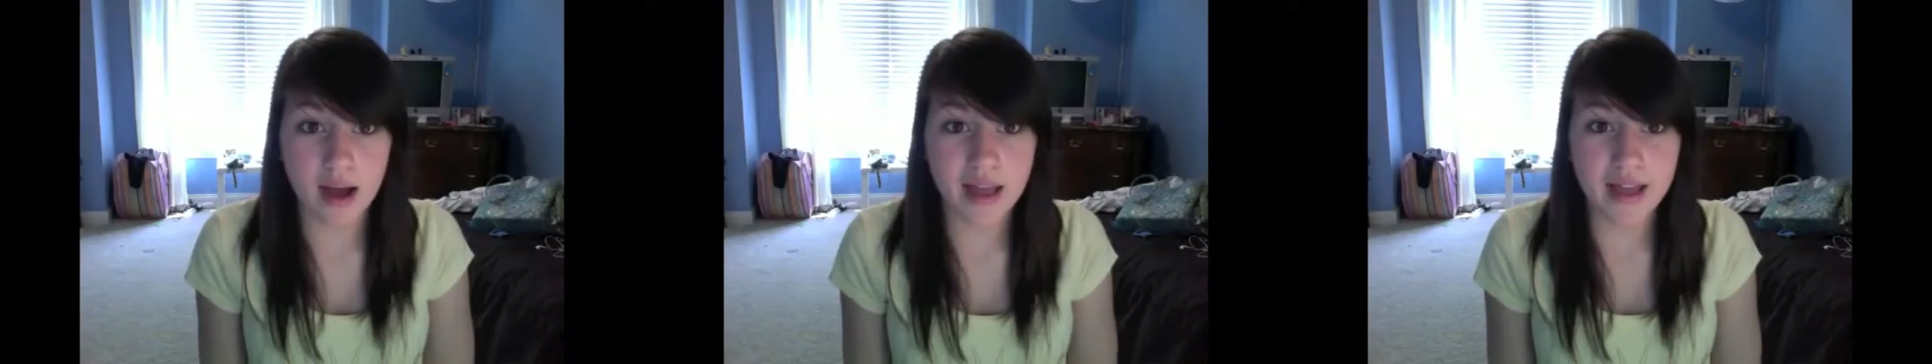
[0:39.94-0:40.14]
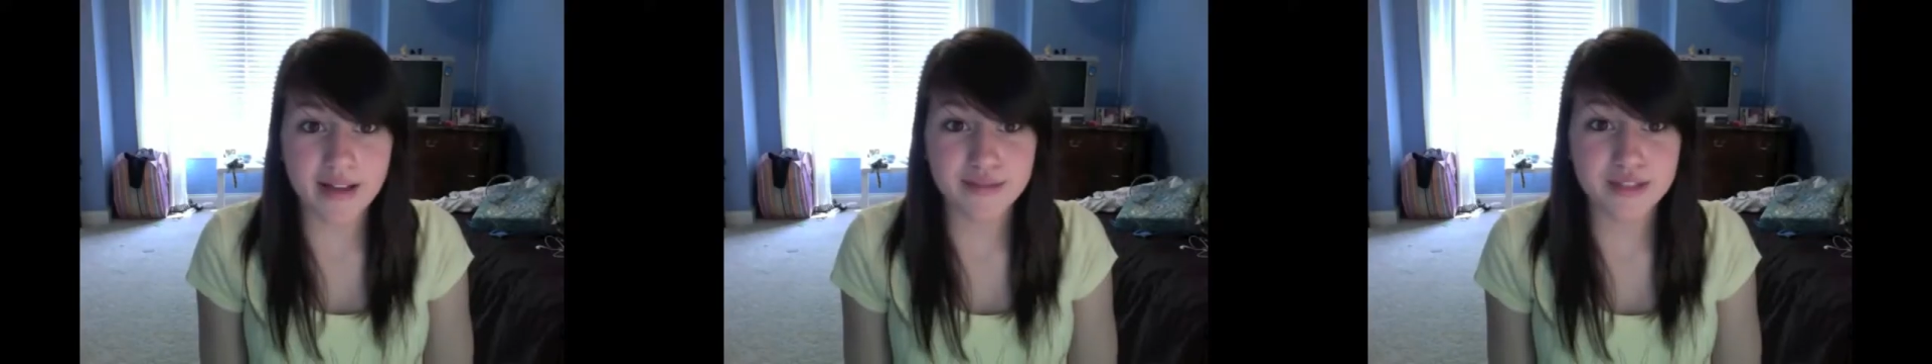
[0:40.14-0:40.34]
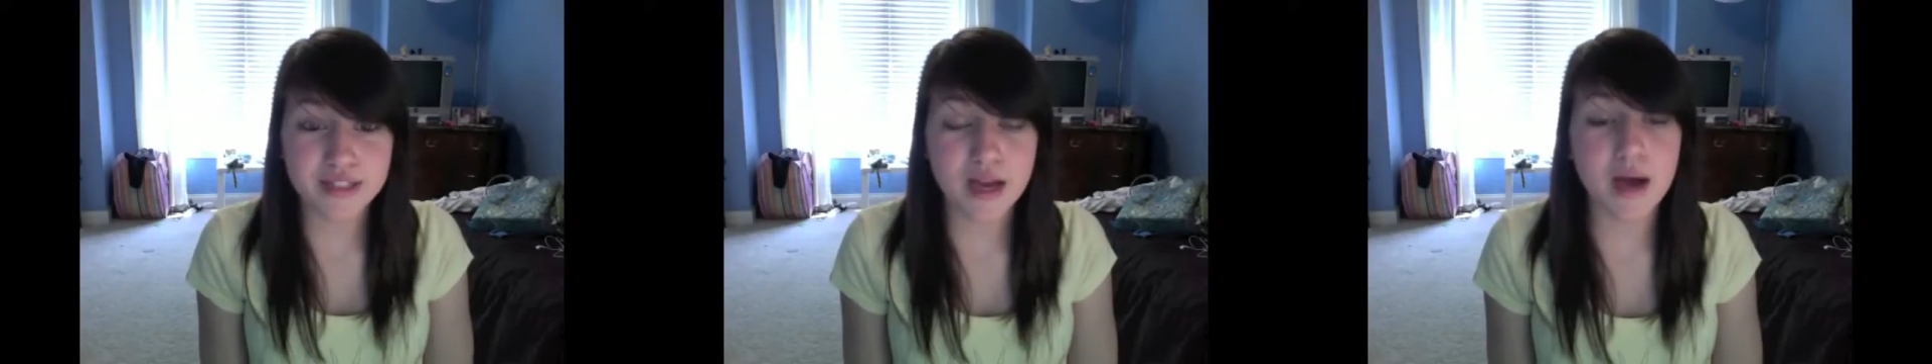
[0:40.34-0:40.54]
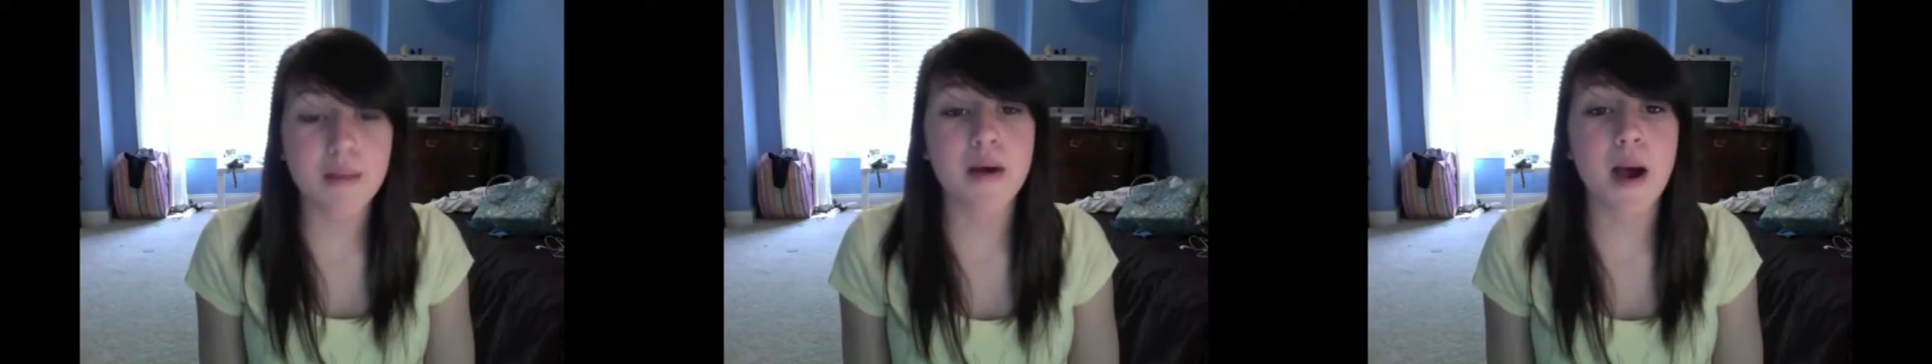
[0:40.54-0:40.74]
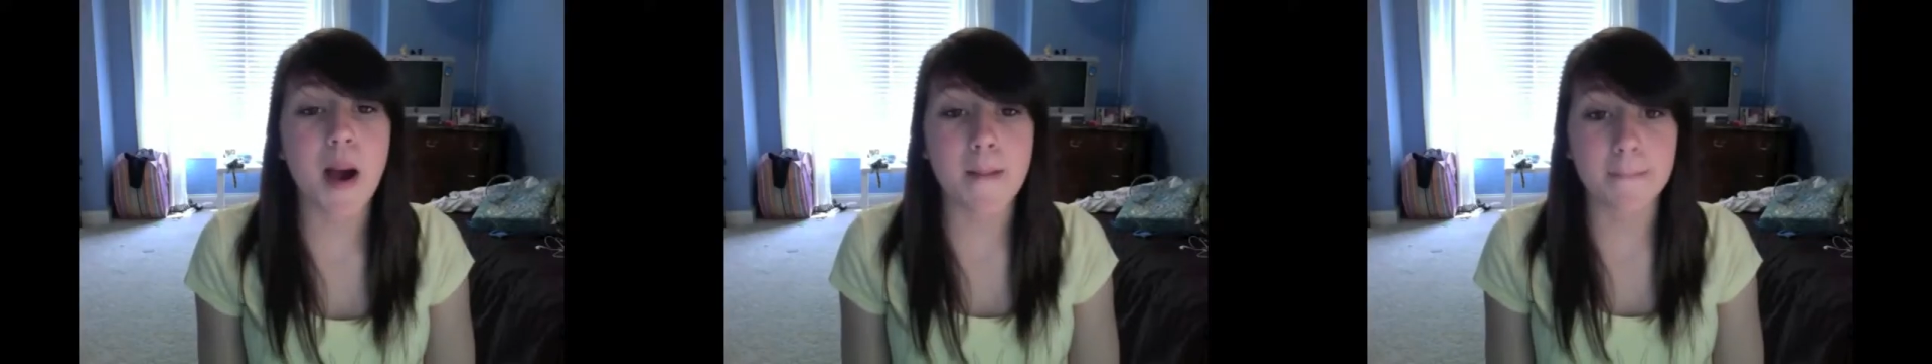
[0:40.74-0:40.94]
have
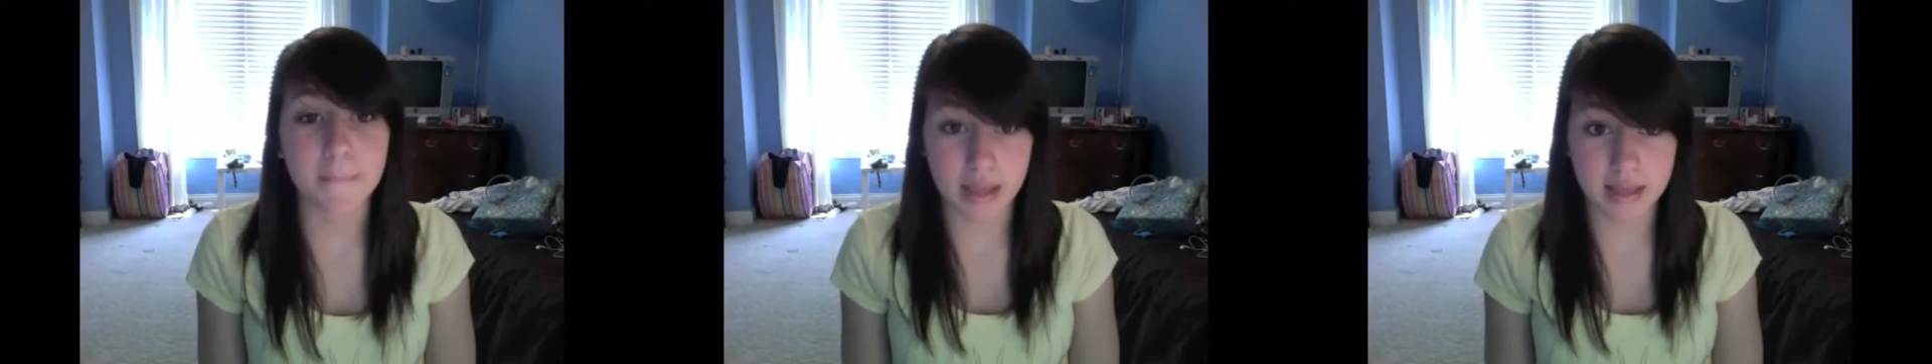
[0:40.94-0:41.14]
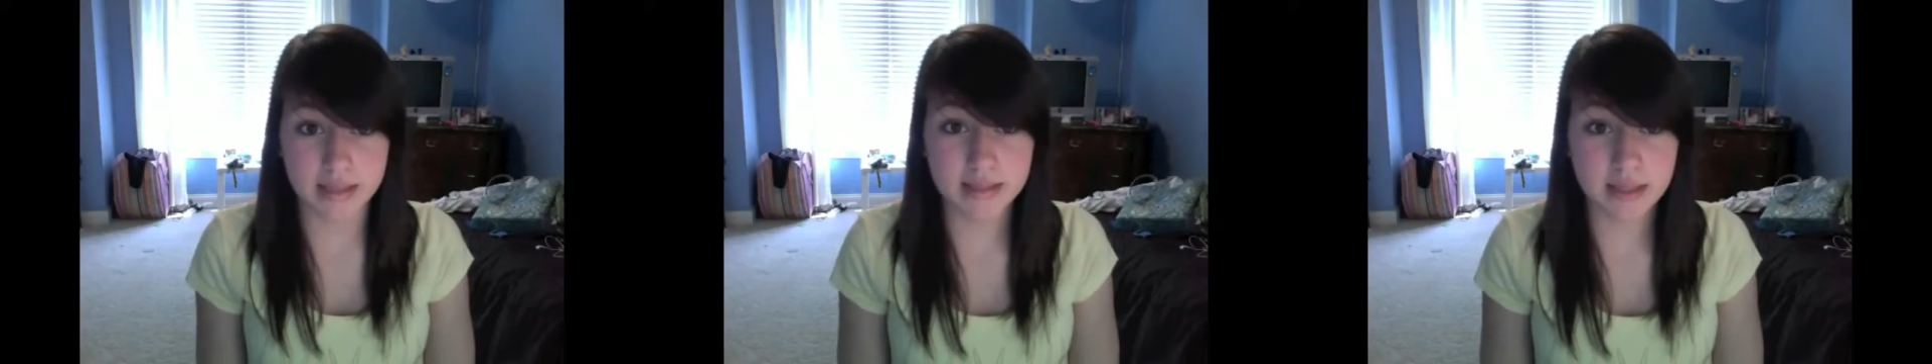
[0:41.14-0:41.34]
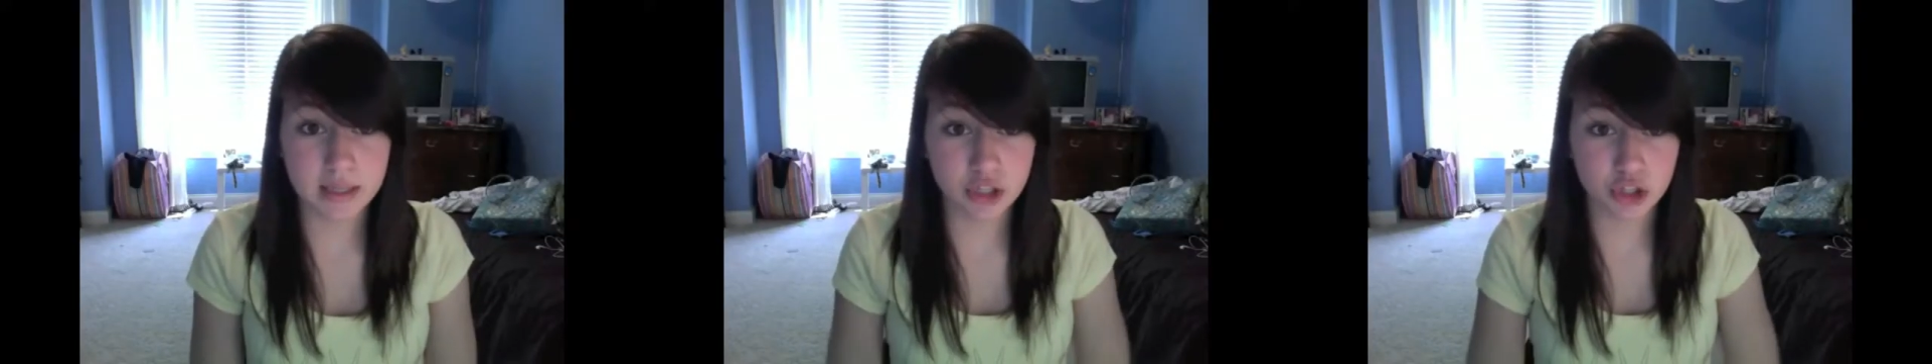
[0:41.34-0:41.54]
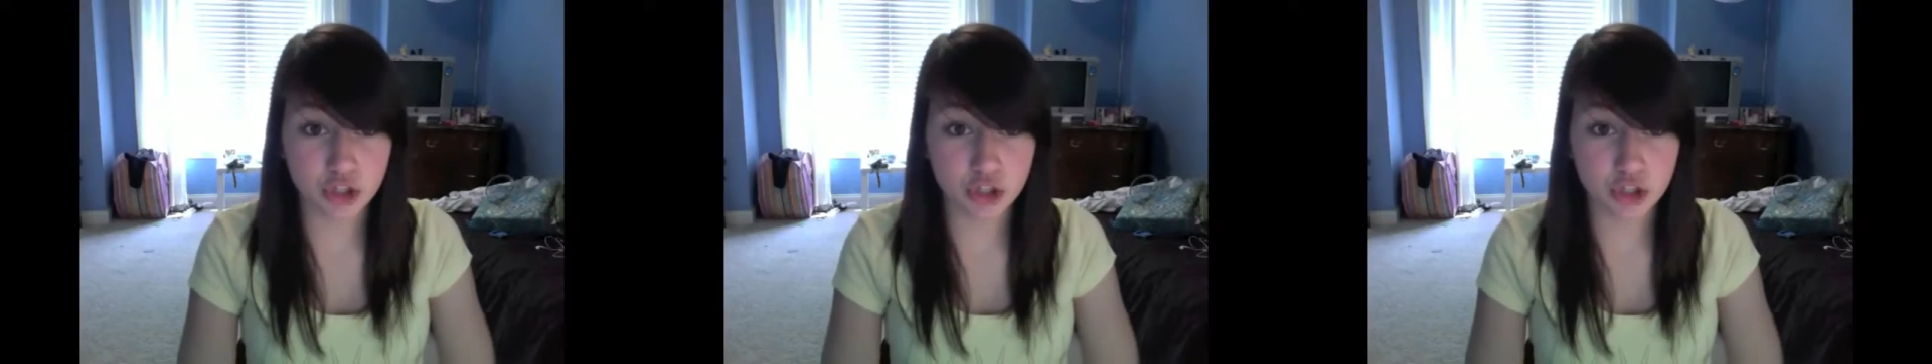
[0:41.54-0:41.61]
some amazing